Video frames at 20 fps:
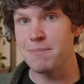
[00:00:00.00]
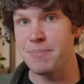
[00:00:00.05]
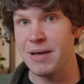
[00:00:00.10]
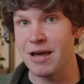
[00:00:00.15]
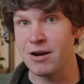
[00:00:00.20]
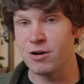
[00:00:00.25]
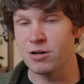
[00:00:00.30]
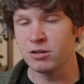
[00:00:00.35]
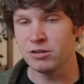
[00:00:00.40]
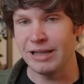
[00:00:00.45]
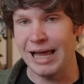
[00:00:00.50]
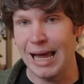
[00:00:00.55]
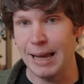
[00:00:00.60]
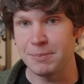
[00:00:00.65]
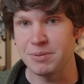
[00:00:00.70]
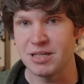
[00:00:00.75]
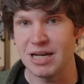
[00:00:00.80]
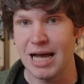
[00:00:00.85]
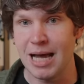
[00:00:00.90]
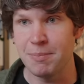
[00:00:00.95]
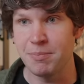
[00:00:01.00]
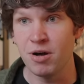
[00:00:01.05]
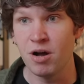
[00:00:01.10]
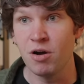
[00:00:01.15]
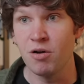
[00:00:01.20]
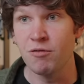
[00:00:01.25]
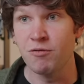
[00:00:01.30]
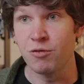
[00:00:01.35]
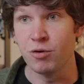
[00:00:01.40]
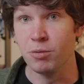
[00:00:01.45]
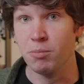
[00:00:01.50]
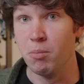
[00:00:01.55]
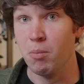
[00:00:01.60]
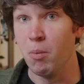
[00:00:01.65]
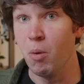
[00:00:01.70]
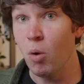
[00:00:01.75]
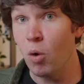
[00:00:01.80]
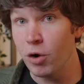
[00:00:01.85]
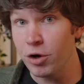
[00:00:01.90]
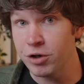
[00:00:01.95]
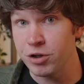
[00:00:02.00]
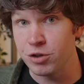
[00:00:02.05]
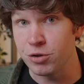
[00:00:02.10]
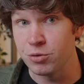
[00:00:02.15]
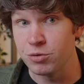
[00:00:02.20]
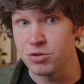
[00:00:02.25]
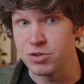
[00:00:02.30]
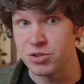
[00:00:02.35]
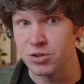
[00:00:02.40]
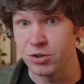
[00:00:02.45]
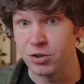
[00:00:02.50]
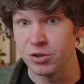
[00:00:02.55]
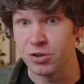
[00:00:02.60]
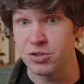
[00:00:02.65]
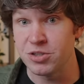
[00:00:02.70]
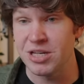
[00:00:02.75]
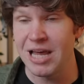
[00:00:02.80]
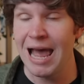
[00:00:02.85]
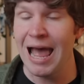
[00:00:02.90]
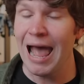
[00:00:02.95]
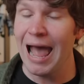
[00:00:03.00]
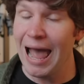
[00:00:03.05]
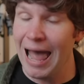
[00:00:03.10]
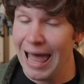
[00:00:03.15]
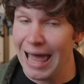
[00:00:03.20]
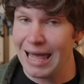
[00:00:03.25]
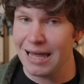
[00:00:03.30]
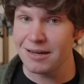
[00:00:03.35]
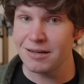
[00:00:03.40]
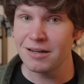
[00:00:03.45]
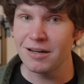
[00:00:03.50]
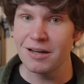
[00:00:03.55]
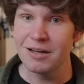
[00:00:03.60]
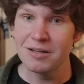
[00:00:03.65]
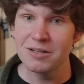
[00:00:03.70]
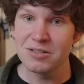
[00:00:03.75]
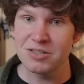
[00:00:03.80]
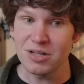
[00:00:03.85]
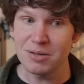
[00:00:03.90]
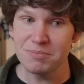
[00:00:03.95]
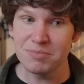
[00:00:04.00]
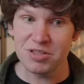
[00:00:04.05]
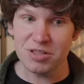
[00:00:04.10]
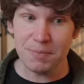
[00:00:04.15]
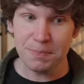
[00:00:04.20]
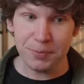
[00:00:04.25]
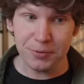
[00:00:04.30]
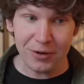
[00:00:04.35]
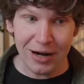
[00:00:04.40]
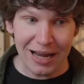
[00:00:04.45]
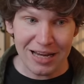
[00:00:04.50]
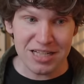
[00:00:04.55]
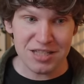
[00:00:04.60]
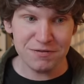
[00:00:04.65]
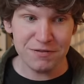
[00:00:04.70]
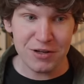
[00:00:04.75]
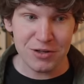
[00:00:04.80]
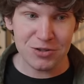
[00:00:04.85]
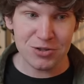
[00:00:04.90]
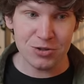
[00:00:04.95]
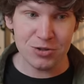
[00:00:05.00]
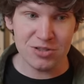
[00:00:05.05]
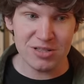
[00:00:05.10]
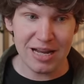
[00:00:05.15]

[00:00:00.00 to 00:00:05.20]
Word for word: better laptop for more users and some surprise features